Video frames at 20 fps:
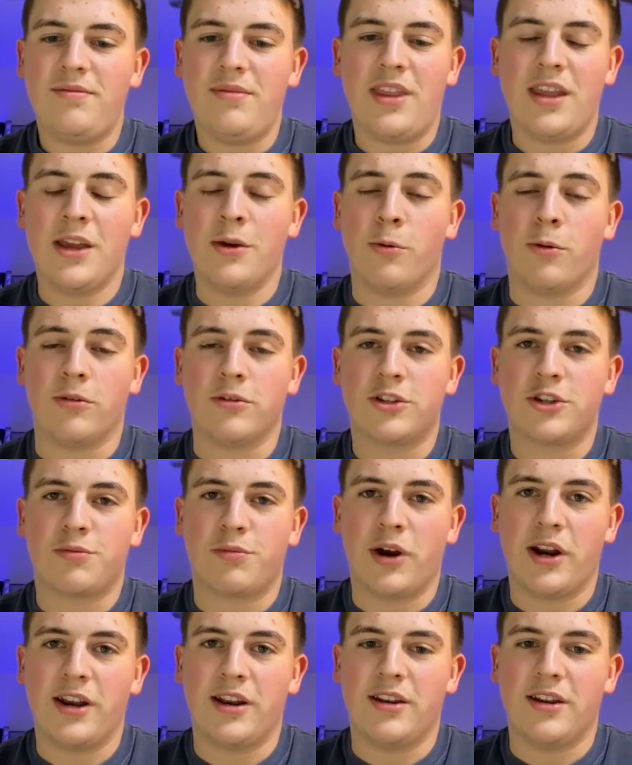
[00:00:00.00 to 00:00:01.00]
it won't
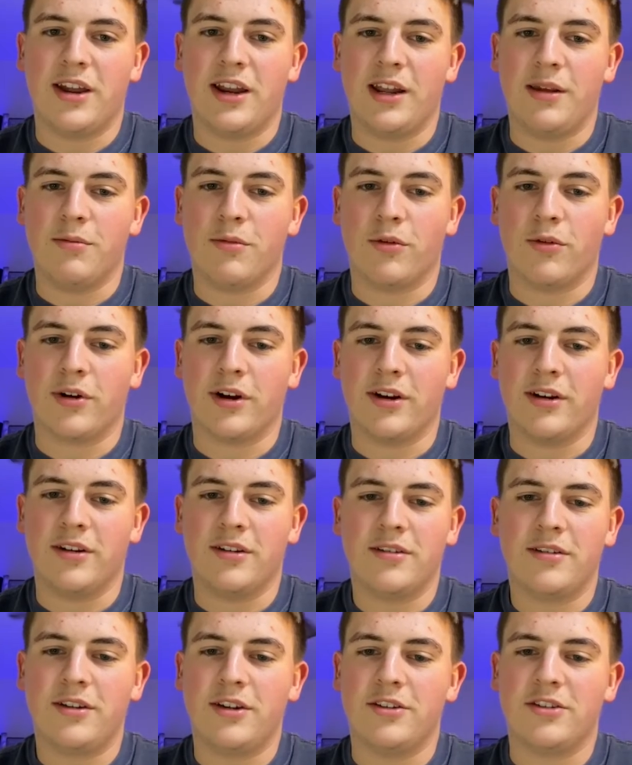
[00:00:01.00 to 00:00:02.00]
spread anymore,
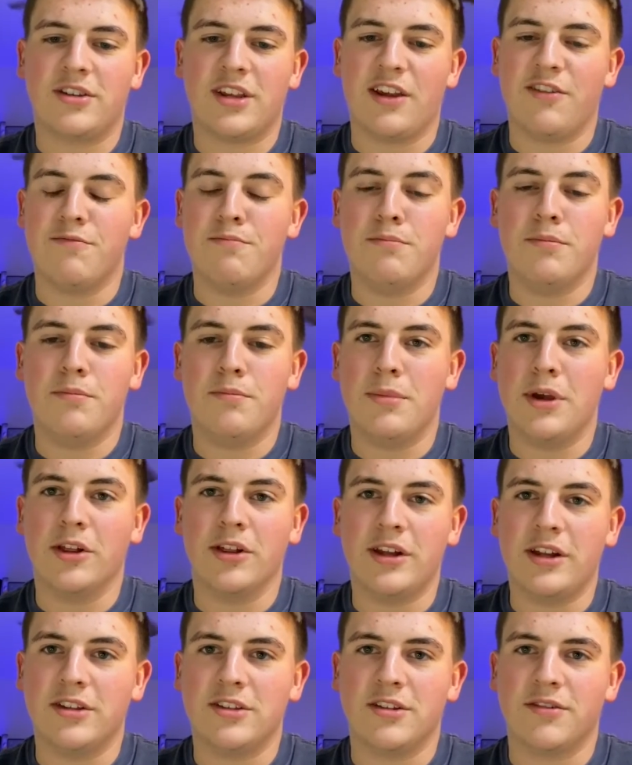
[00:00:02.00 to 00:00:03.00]
and you save
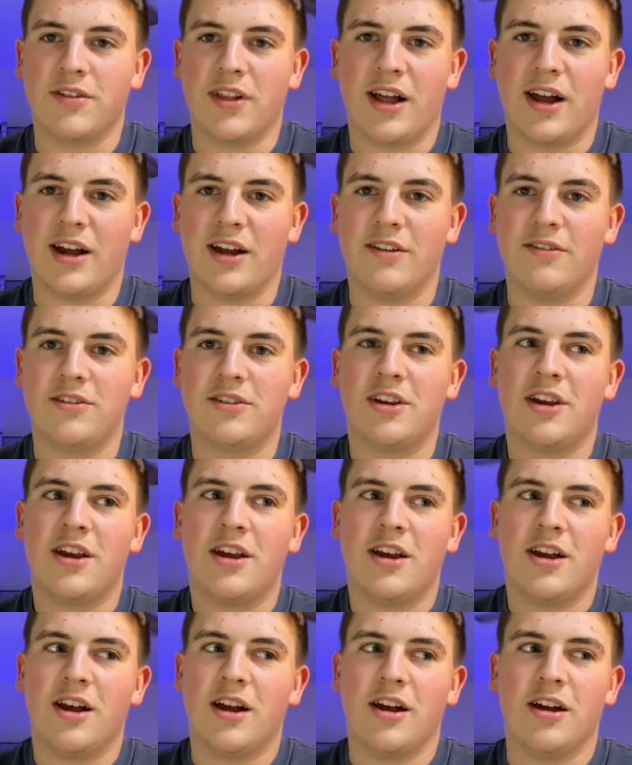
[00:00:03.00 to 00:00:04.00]
millions of lives
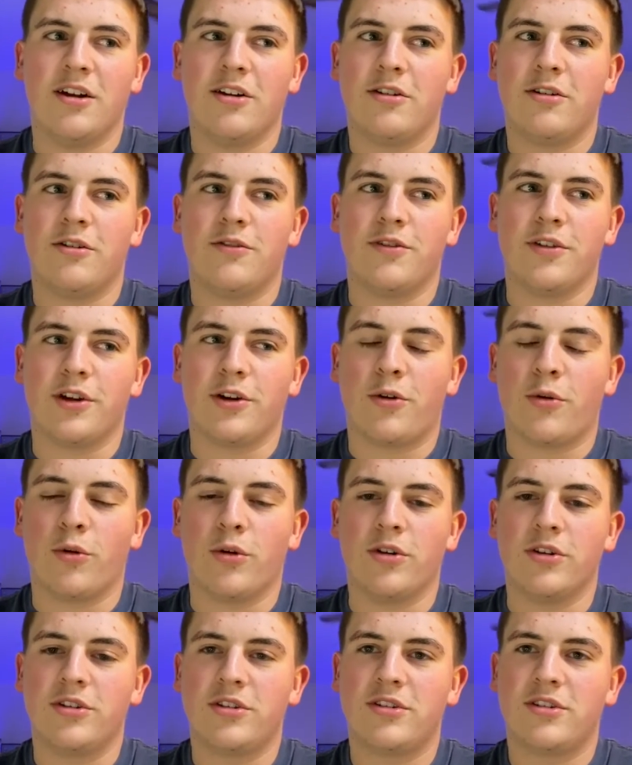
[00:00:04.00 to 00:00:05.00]
over the
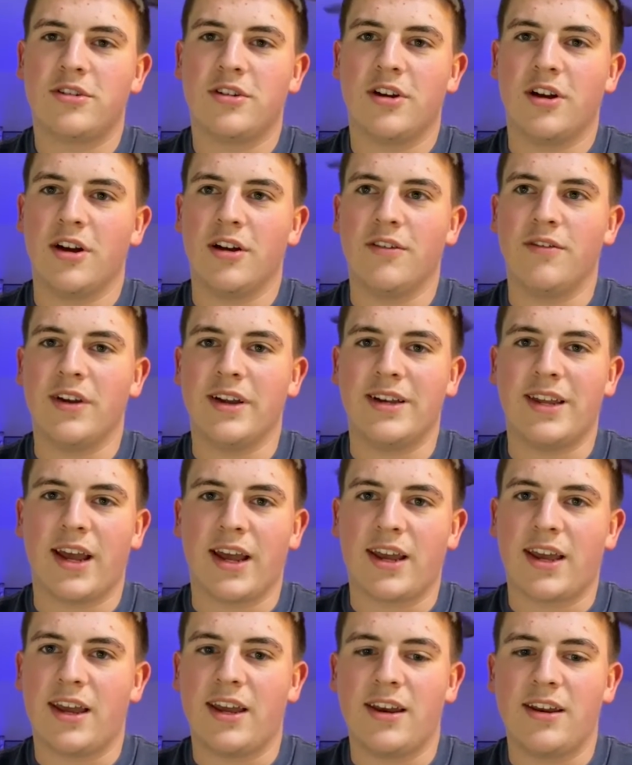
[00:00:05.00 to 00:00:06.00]
course of a
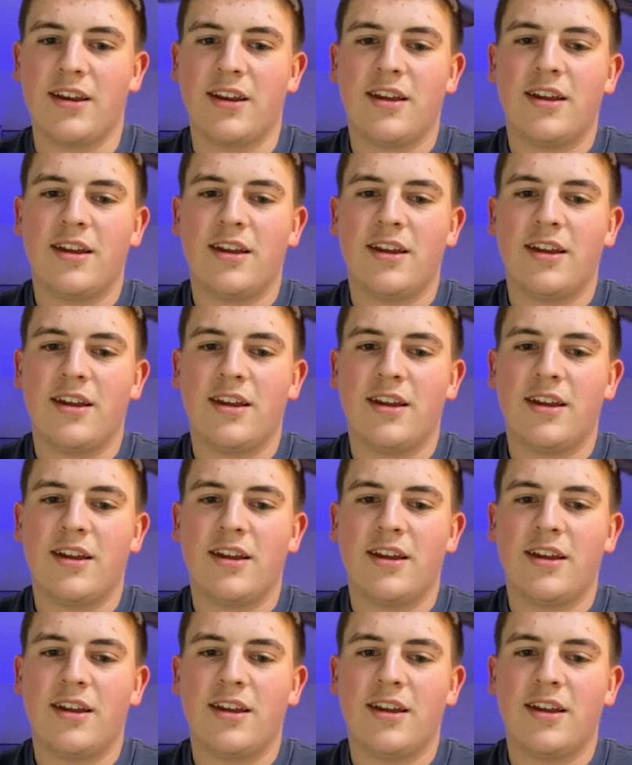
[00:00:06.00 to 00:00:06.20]
decade.